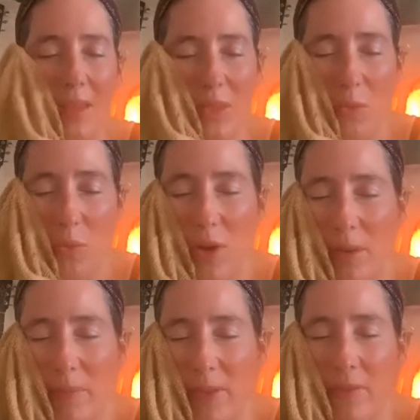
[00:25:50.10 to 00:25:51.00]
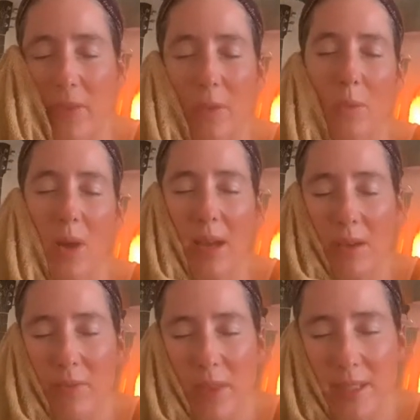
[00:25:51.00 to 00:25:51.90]
The warmth of
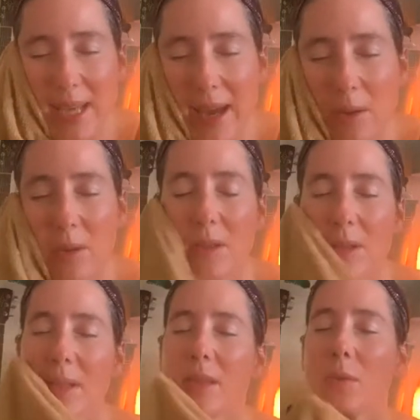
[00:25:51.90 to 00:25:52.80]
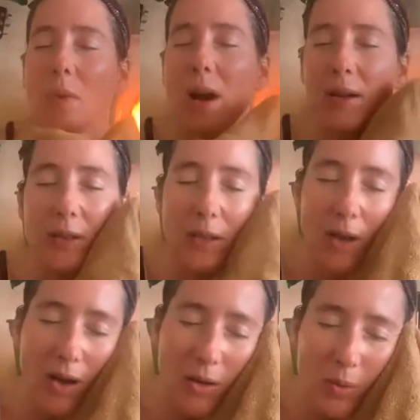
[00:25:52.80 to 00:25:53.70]
the towel and the water
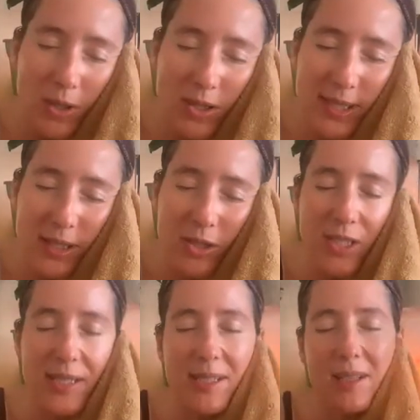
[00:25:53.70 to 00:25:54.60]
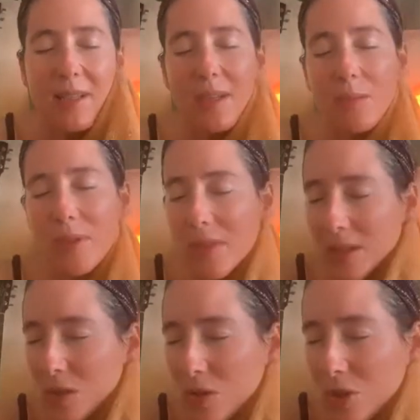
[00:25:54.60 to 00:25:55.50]
all work synergistically with the
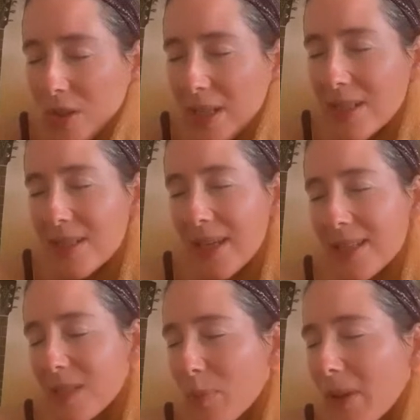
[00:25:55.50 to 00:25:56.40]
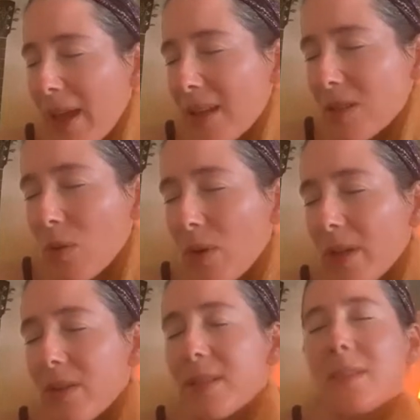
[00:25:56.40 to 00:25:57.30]
nutrient-dense plant
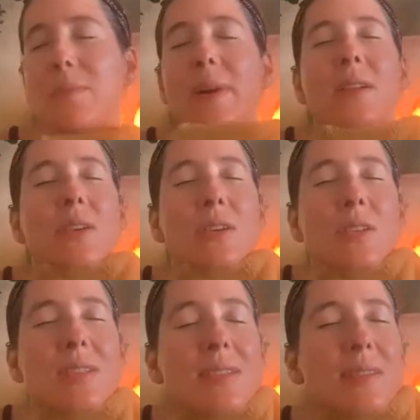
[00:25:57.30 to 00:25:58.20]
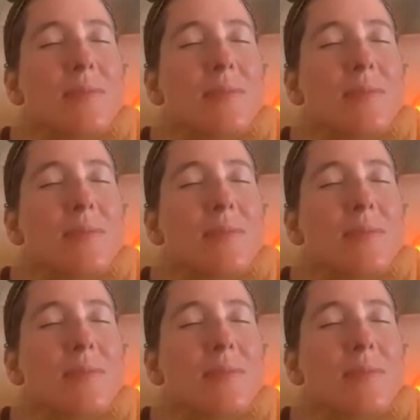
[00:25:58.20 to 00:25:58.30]
oils and butters